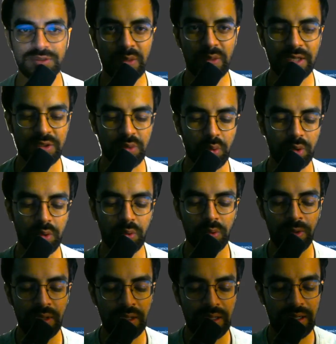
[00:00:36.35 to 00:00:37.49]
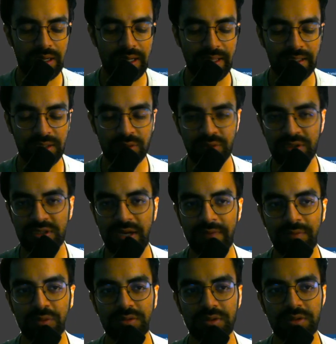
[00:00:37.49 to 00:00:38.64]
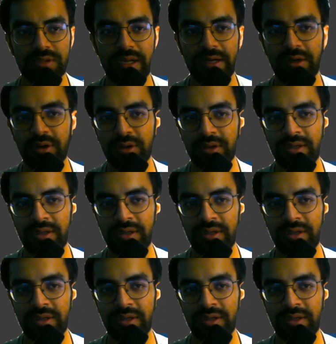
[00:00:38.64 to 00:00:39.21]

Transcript: quickly show you, like you just have to search like Docker